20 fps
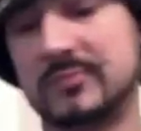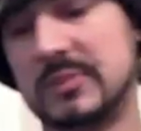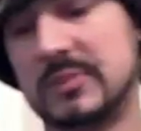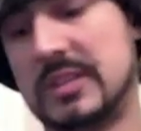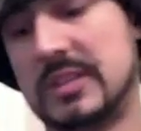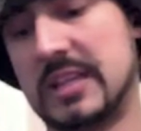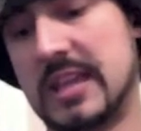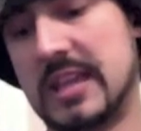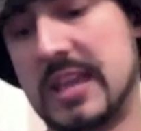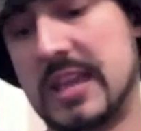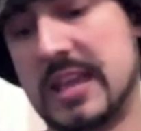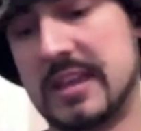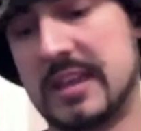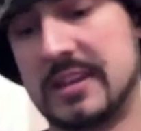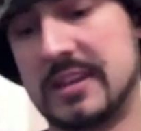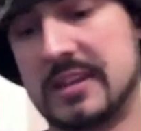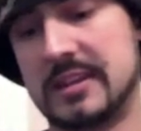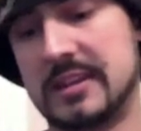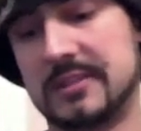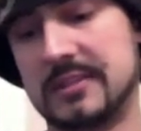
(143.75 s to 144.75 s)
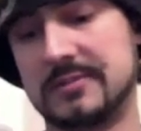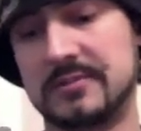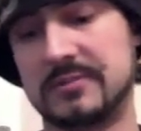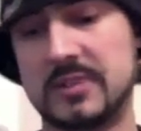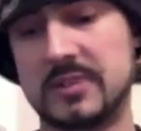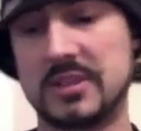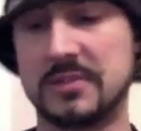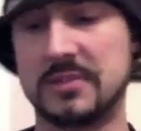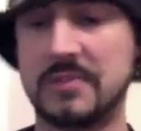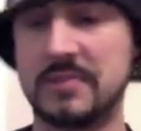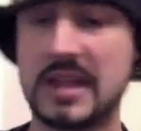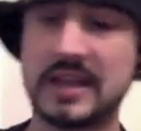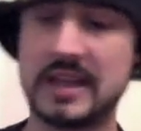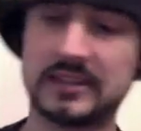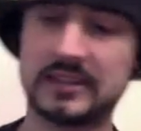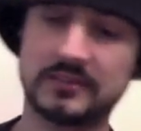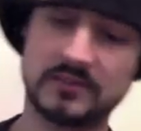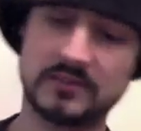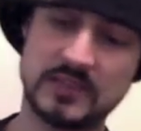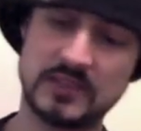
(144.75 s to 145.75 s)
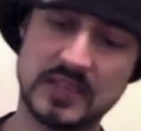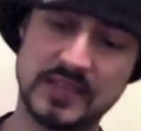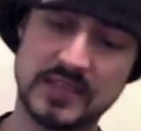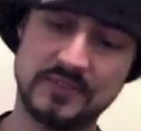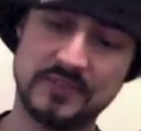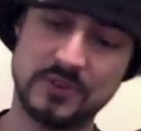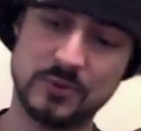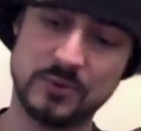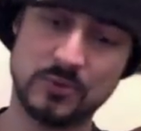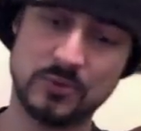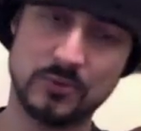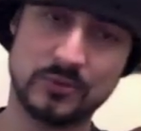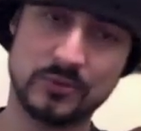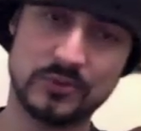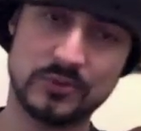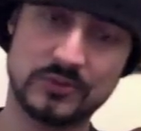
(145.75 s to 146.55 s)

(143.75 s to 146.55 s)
and on the back they give you